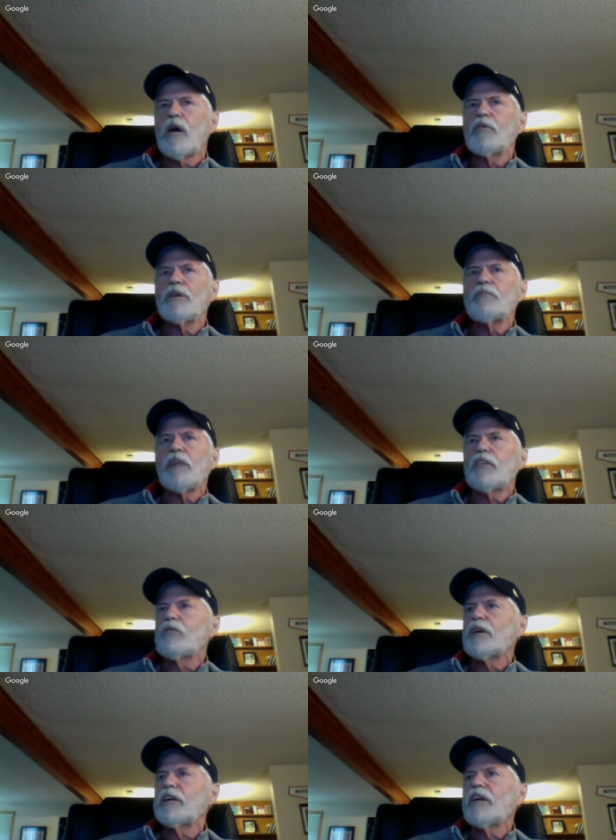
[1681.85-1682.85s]
to read them
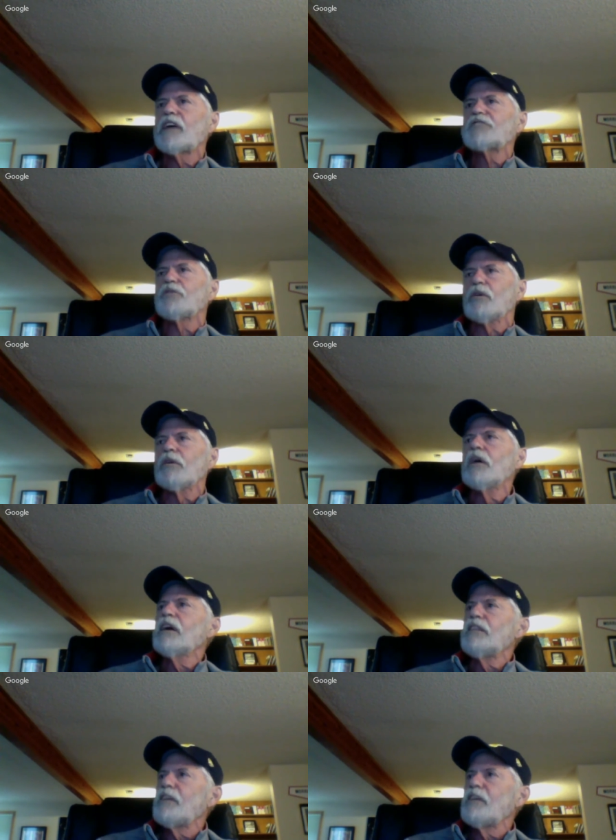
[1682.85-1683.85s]
later in high school.
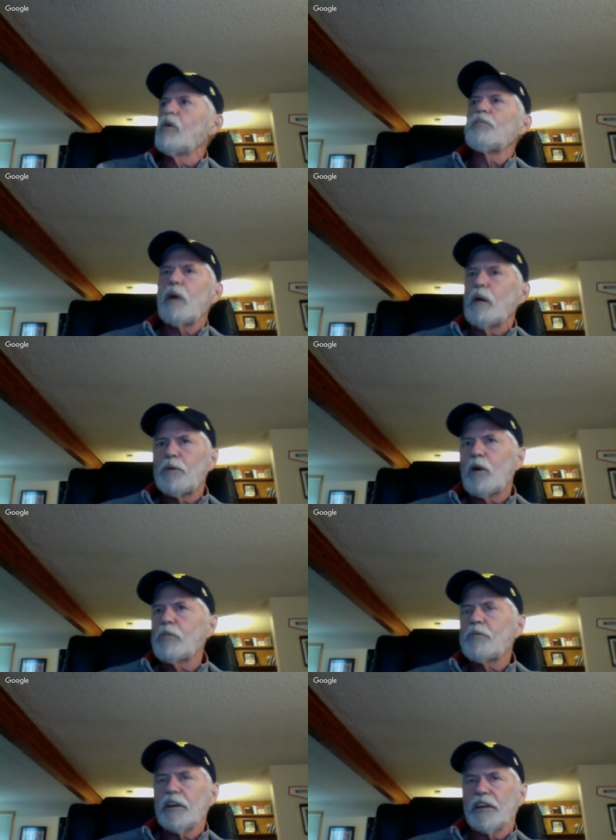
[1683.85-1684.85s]
They're more
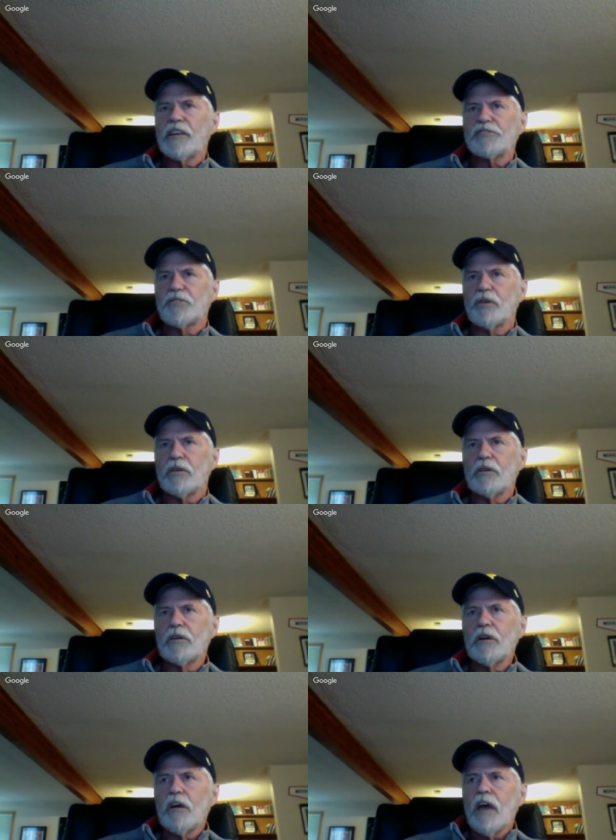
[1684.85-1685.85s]
appropriate in high school.
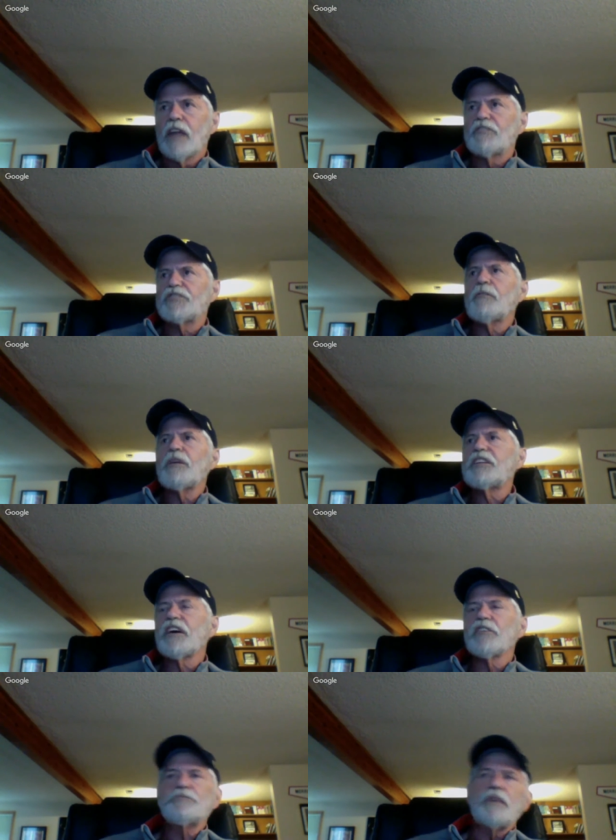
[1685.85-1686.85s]
And if somebody
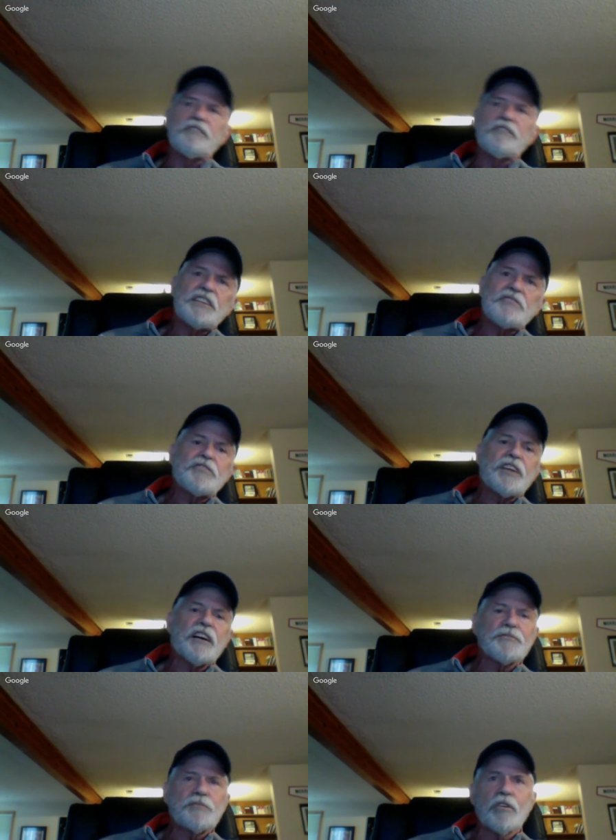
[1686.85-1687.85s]
tells me, if a teacher
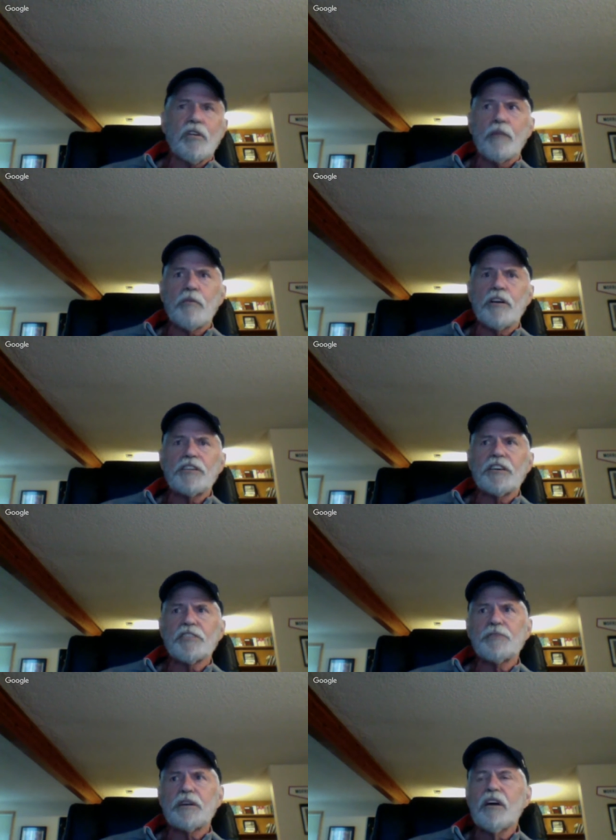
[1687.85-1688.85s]
tells me or a librarian
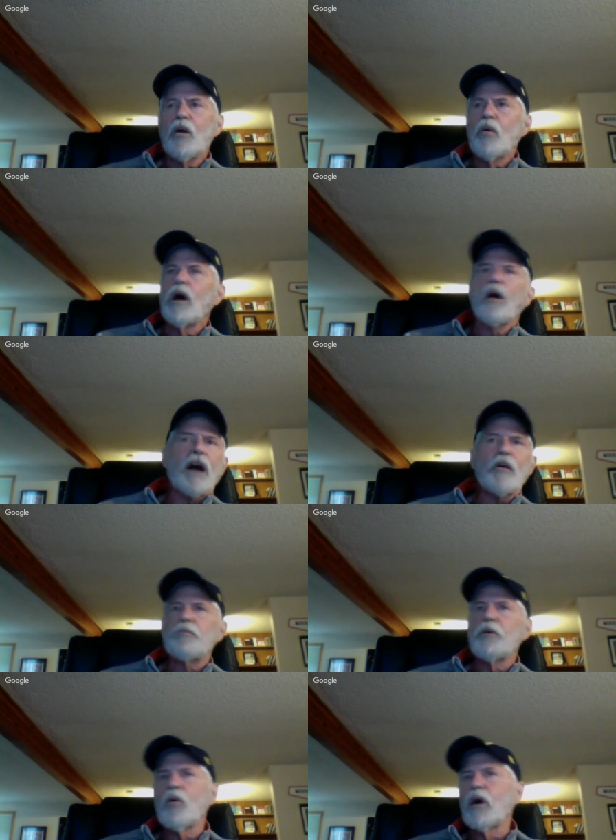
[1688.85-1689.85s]
tells me, well, I
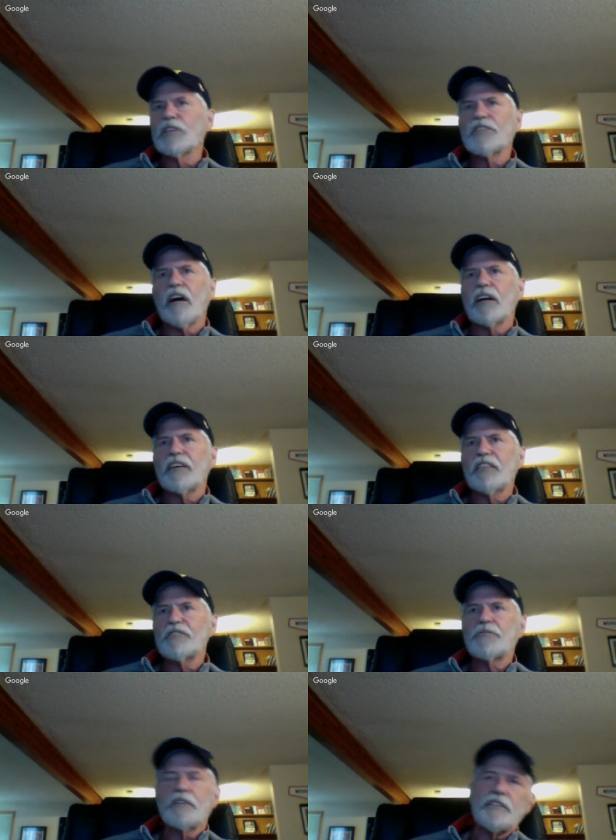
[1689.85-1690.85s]
don't put whale talk in
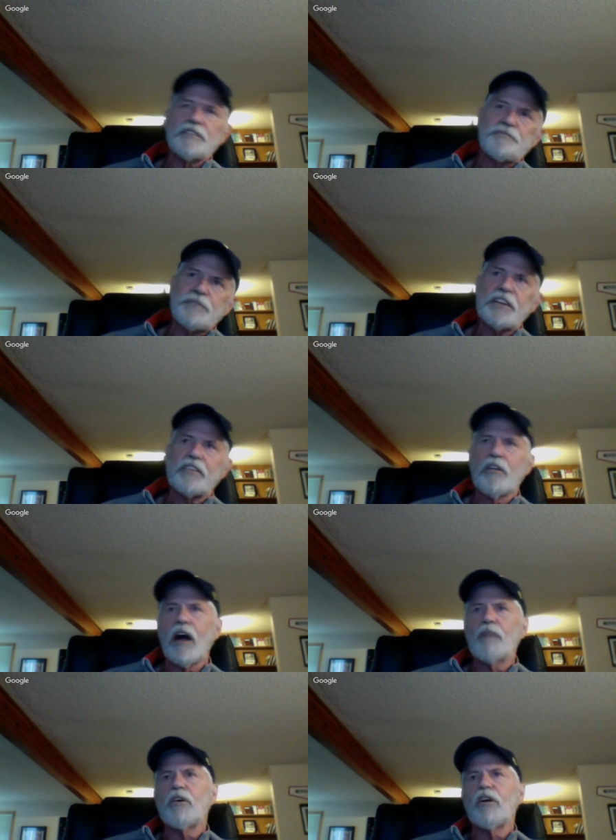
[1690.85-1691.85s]
this particular
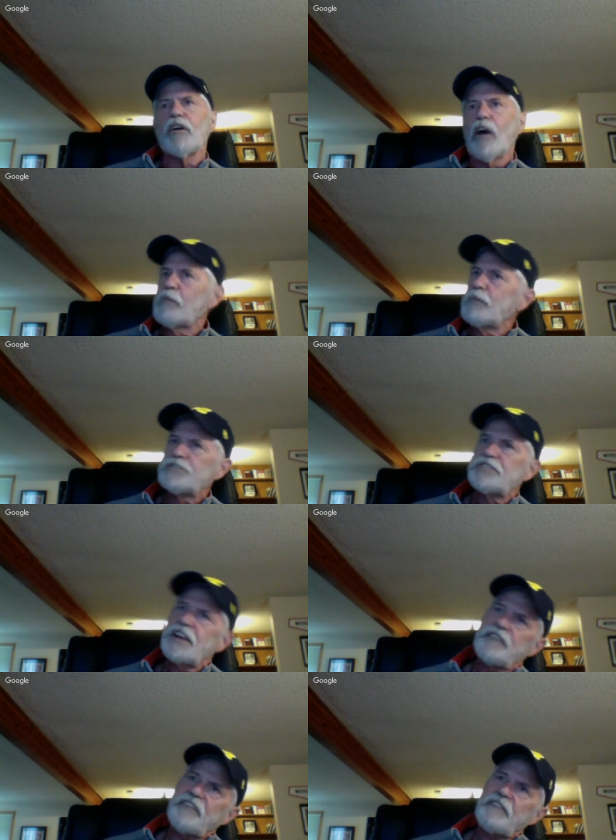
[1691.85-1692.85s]
library, or I don't put
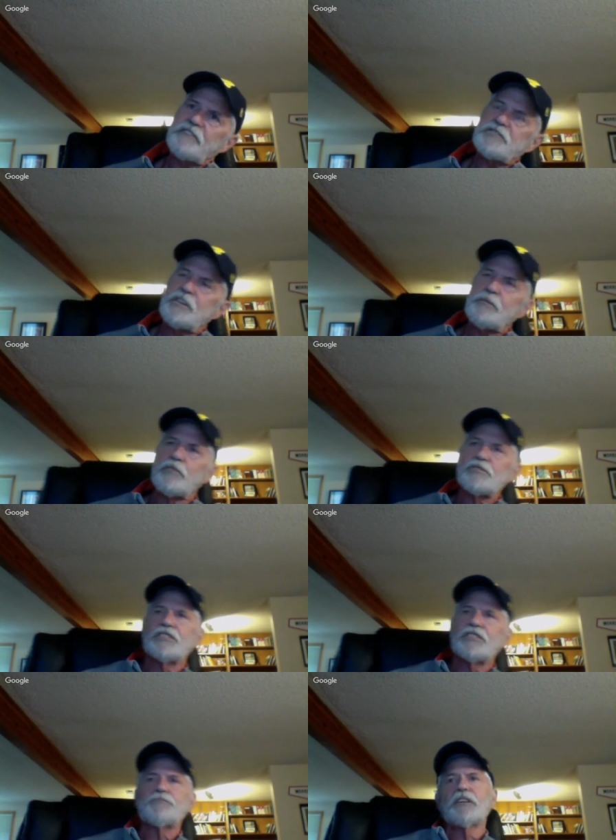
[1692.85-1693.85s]
Staying Fat for Sarah Burns in
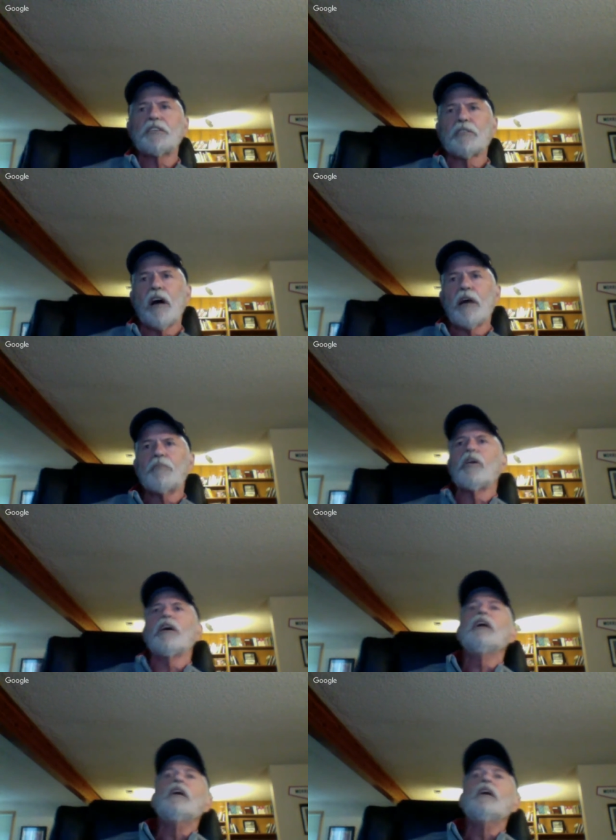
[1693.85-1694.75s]
this particular library